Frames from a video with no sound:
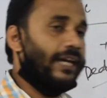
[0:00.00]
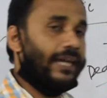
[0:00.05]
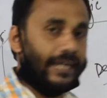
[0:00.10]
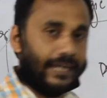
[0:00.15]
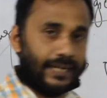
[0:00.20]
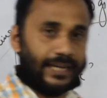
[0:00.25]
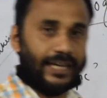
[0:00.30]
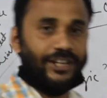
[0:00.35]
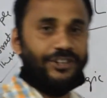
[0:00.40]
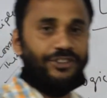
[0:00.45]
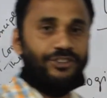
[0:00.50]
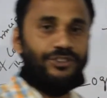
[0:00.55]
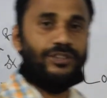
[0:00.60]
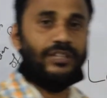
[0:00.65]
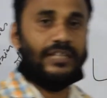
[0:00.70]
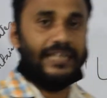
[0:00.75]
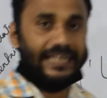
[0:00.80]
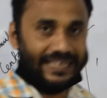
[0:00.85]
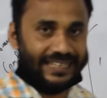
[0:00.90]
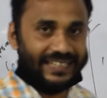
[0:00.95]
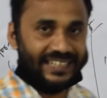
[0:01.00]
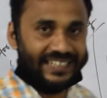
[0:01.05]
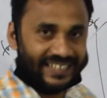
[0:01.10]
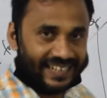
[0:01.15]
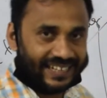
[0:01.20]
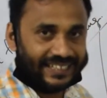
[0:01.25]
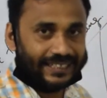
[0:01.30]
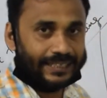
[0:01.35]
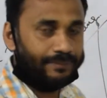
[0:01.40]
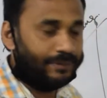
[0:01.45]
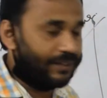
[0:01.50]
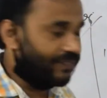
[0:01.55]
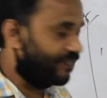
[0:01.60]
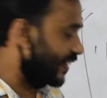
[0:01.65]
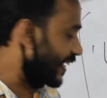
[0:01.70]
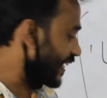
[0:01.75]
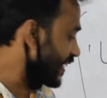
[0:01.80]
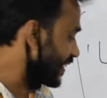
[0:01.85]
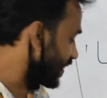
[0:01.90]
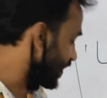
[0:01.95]
Again, in inductive
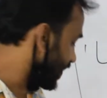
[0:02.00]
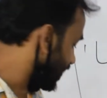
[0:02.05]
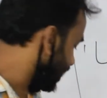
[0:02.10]
inference,